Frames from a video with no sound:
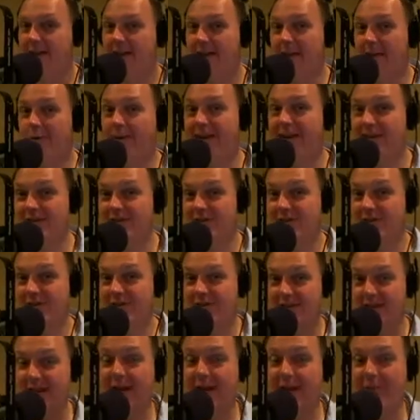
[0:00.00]
like we're gonna
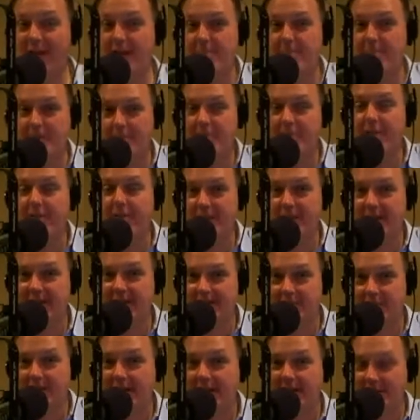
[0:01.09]
we have people living in a
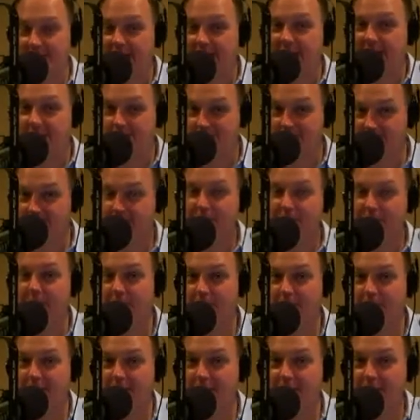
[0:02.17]
space station, which is a very
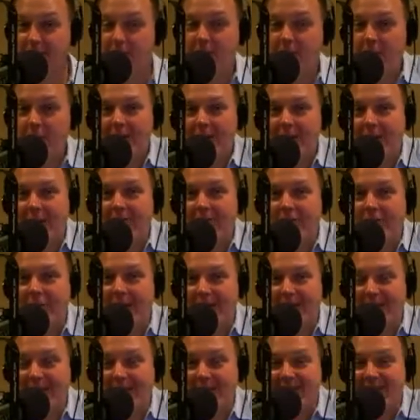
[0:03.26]
big deal, but we don't have any way
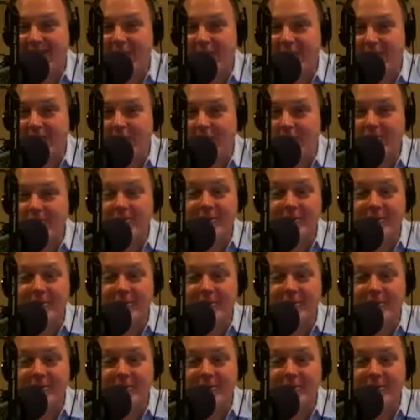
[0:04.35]
to get there anymore.